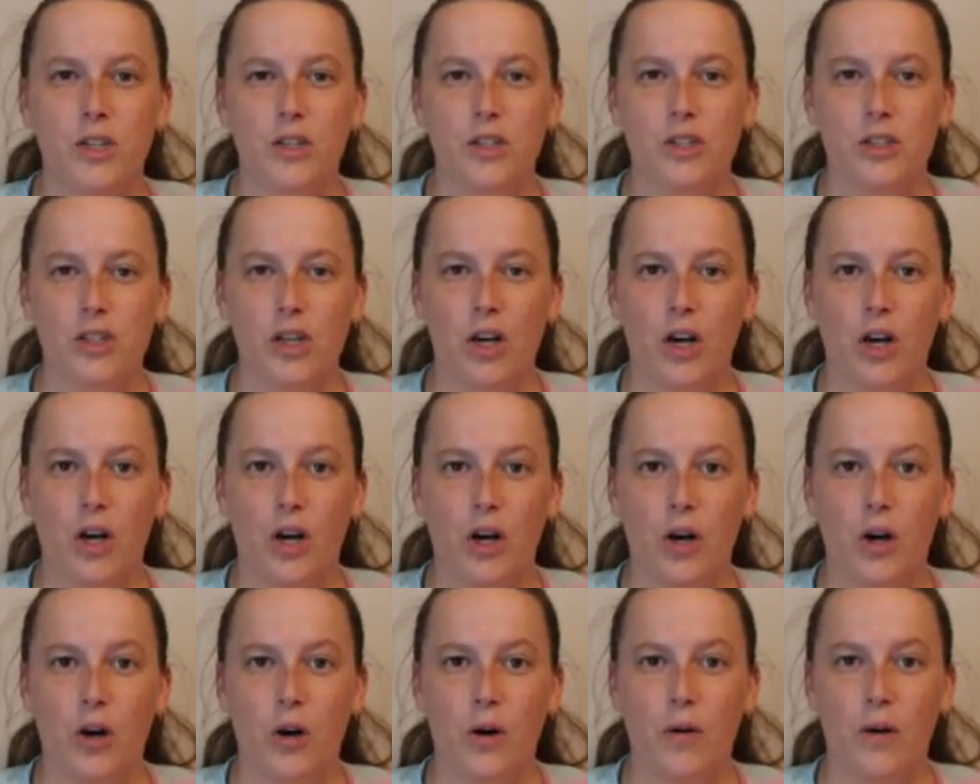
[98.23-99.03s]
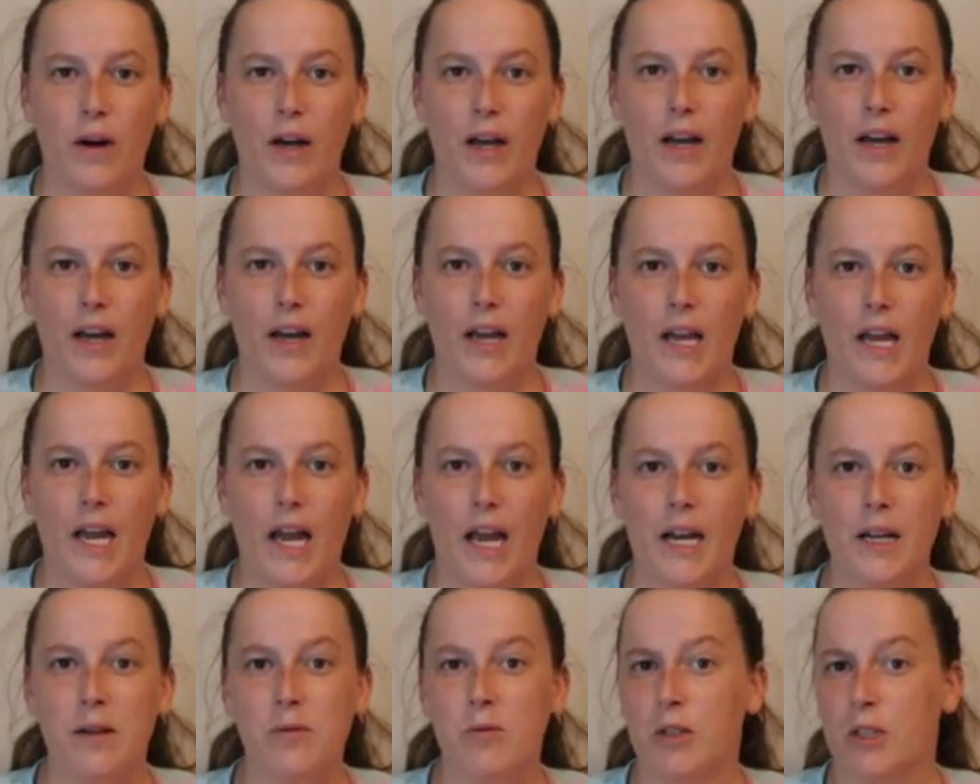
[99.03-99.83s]
So
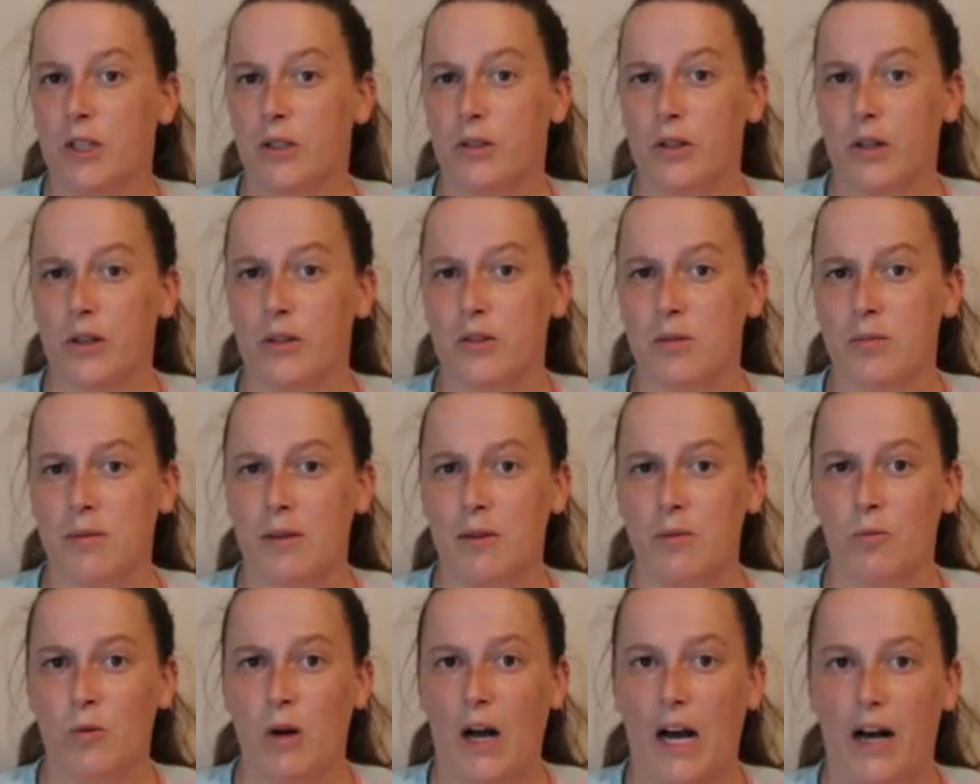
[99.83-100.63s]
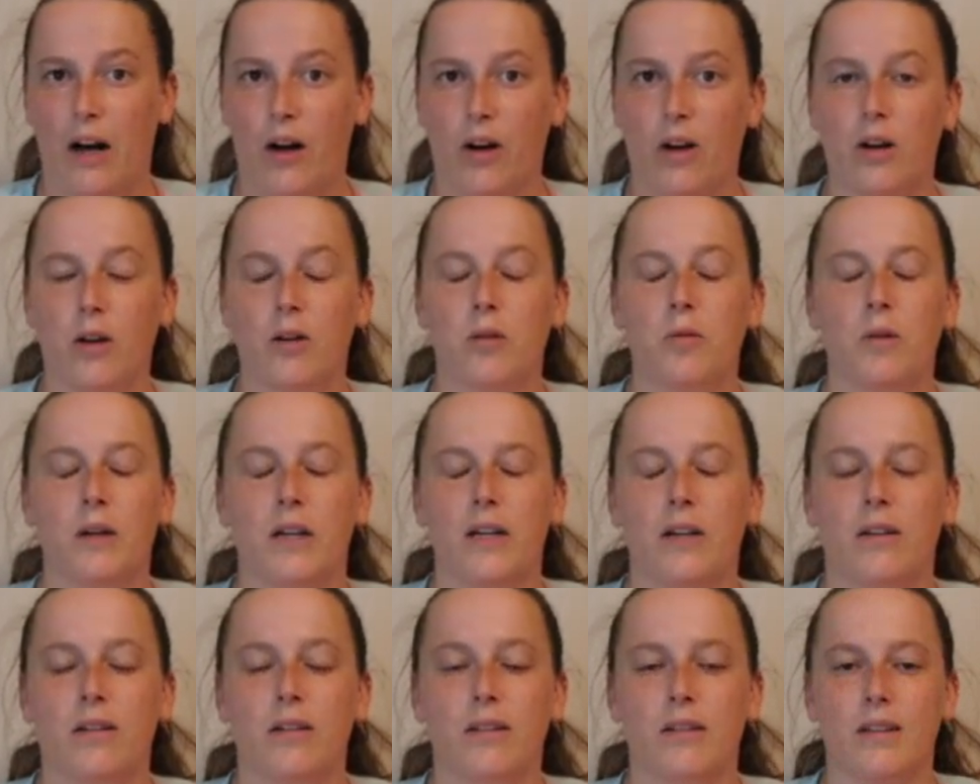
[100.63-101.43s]
anyone who knows me well
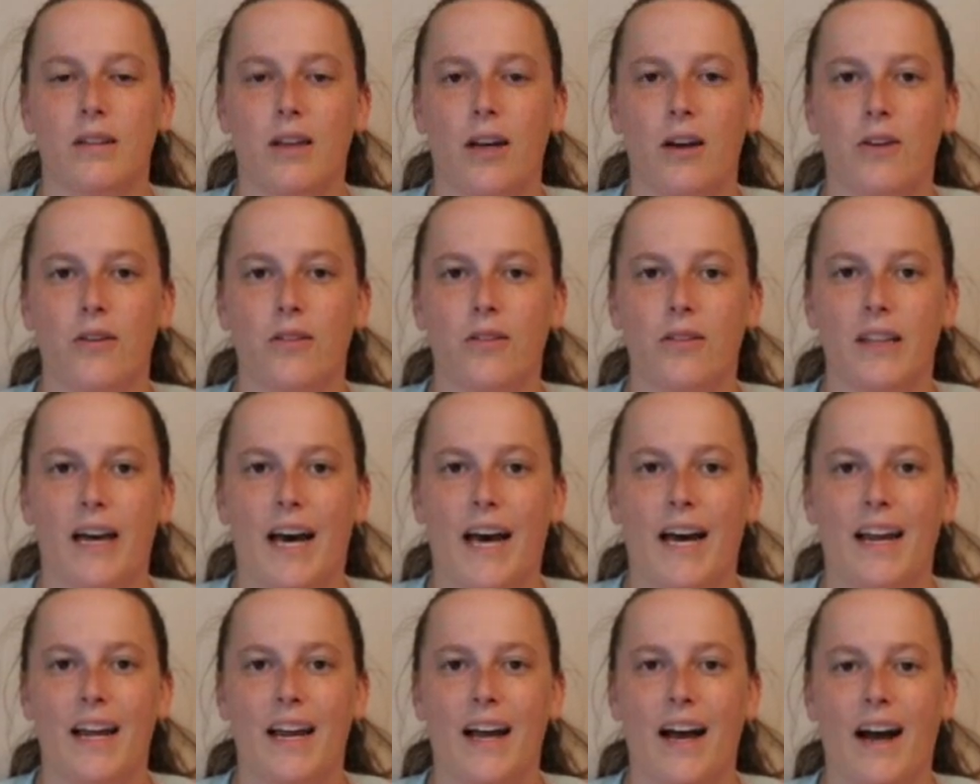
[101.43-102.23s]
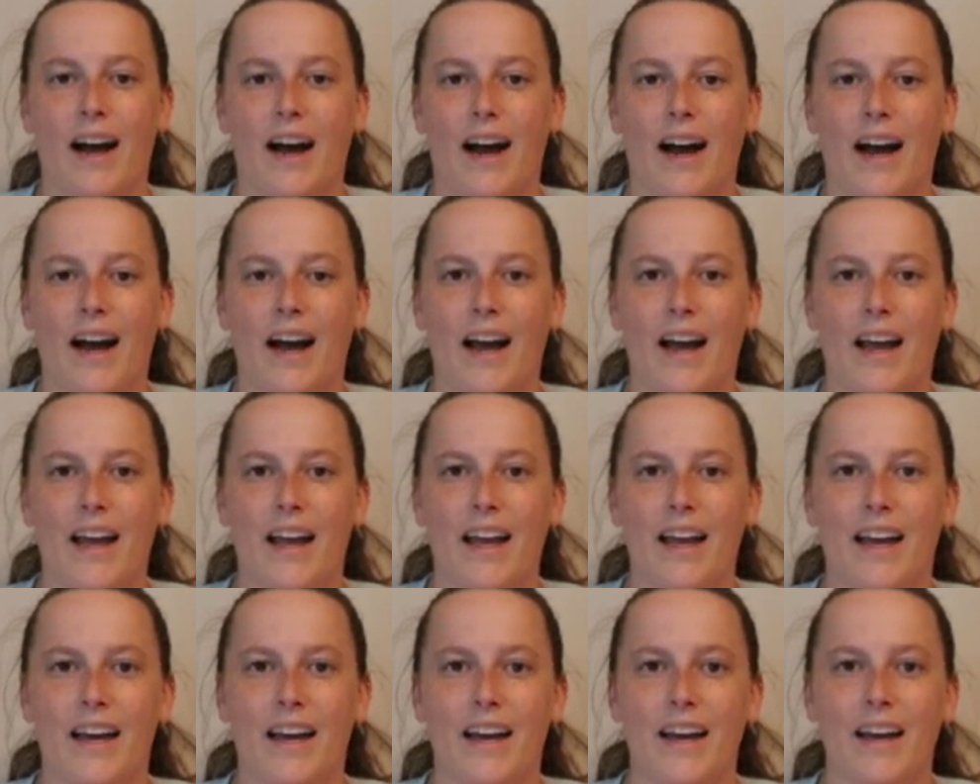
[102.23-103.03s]
will know that
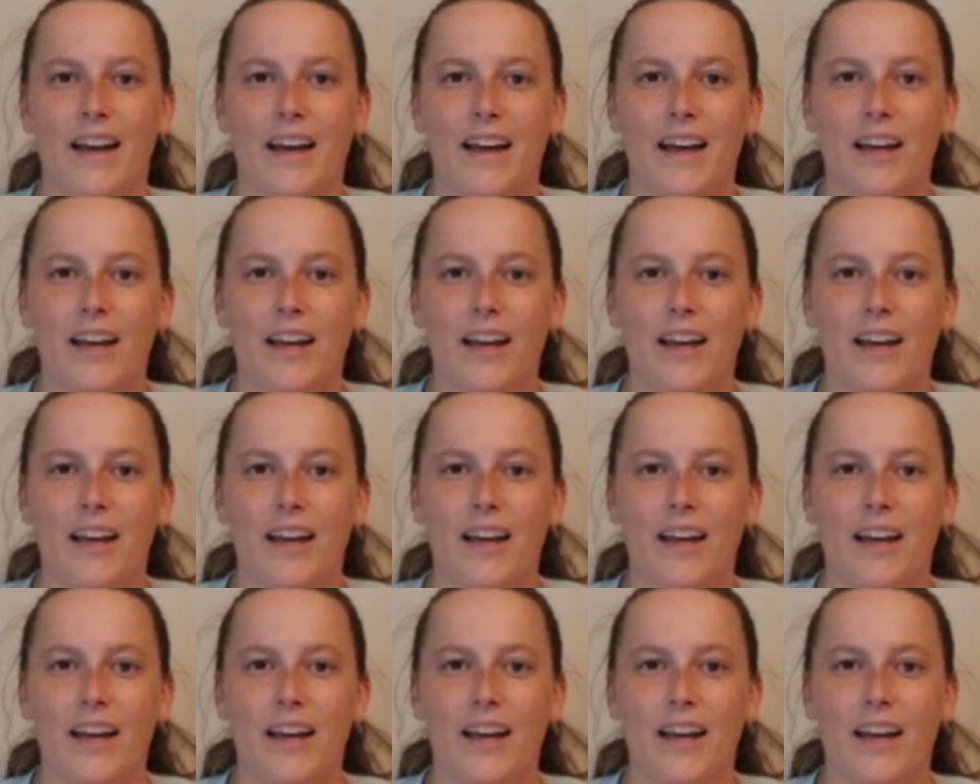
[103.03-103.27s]
I